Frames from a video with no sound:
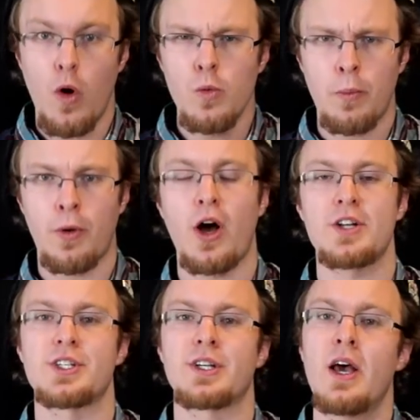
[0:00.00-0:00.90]
own
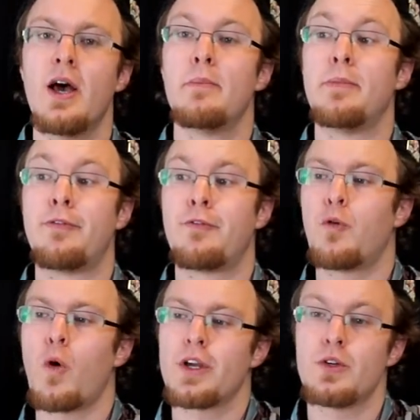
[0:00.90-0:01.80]
project
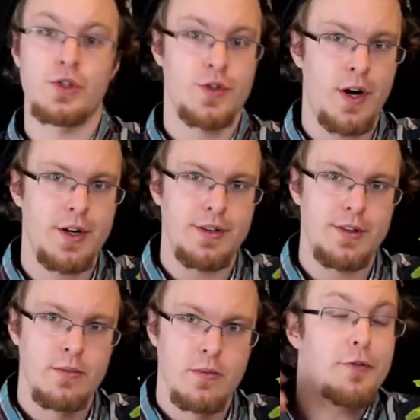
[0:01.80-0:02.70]
before you start it.